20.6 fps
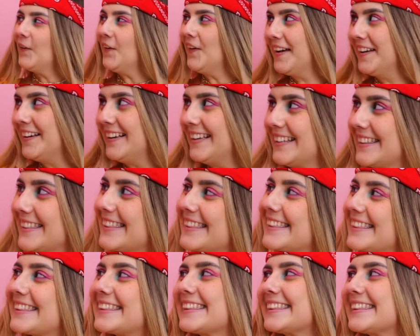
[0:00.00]
And with
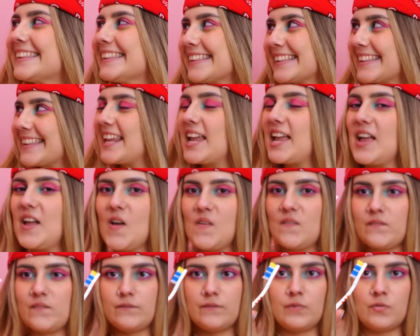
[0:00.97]
the help of these
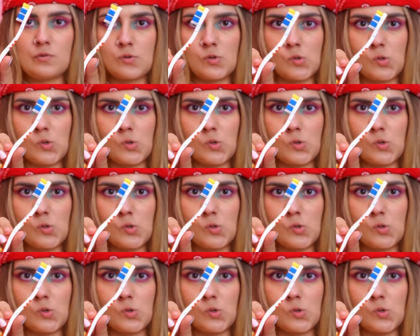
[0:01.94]
toothbrushes,